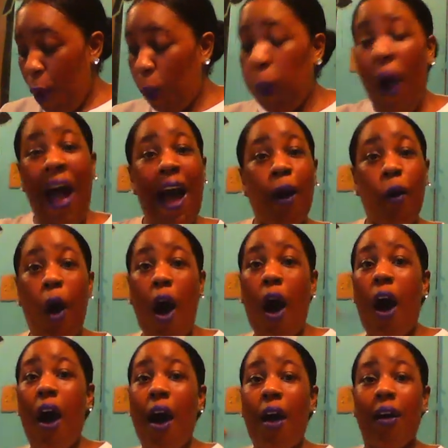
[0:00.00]
Wow,
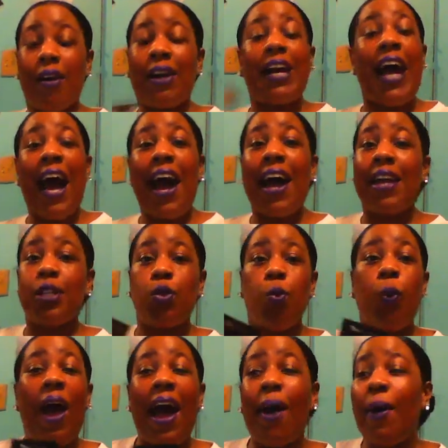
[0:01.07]
oh, guys,
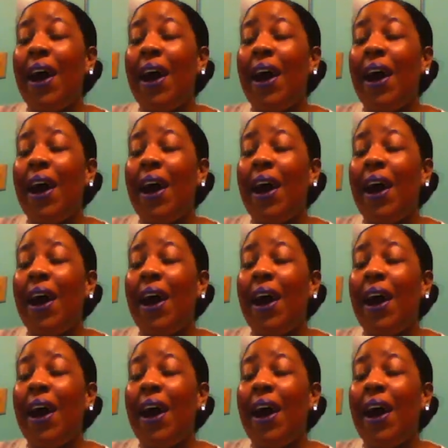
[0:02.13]
wow.